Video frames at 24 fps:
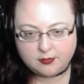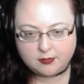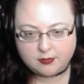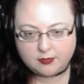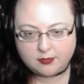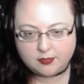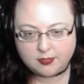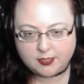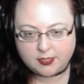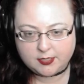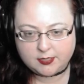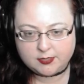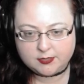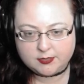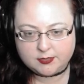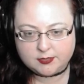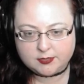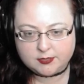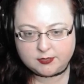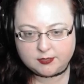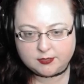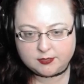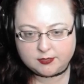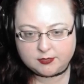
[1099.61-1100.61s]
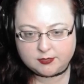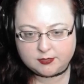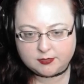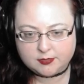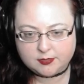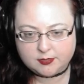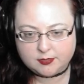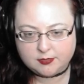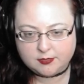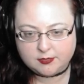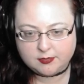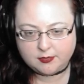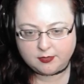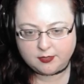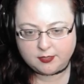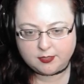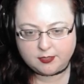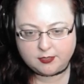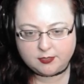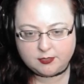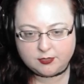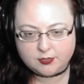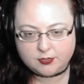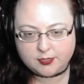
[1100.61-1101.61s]
against
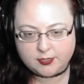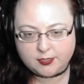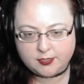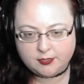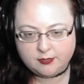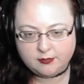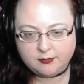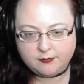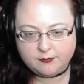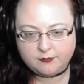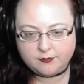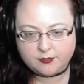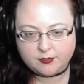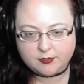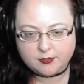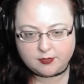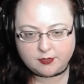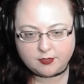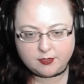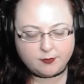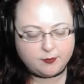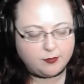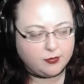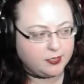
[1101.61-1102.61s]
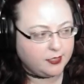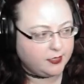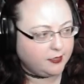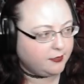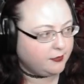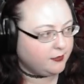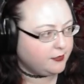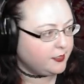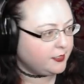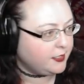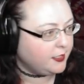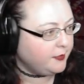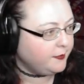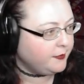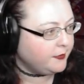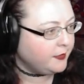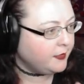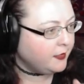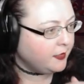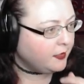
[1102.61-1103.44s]
kindred for our predator type.